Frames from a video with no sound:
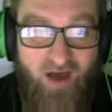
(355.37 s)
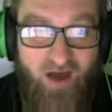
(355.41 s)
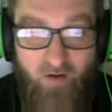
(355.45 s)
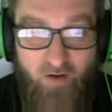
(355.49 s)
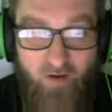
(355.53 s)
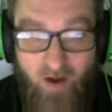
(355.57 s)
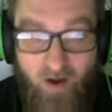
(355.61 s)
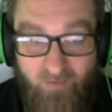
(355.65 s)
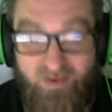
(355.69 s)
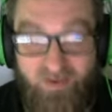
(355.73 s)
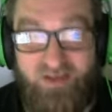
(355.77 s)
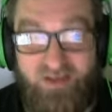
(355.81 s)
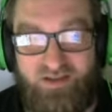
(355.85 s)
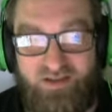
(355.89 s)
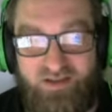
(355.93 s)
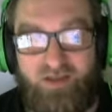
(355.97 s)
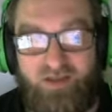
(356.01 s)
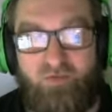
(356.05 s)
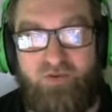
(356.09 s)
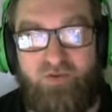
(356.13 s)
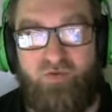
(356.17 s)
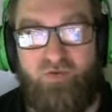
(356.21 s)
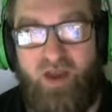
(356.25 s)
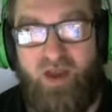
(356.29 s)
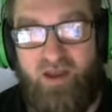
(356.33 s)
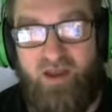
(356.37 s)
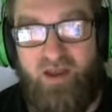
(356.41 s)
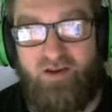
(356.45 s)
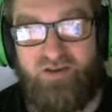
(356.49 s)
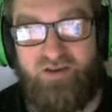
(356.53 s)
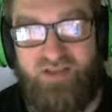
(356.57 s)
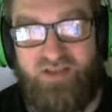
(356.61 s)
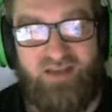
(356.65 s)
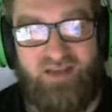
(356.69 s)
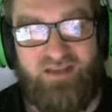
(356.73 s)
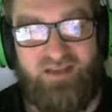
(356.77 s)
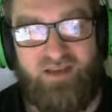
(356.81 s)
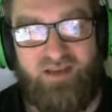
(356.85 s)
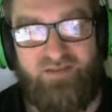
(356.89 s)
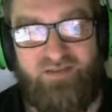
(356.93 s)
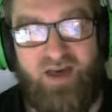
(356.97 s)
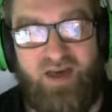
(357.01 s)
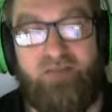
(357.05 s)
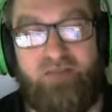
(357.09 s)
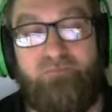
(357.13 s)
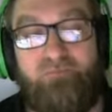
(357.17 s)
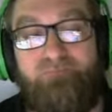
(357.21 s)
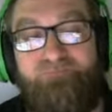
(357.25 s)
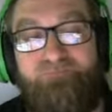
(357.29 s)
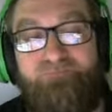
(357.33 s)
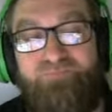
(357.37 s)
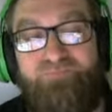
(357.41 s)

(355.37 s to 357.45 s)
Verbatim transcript: I'm listening when, when I hear stats like that.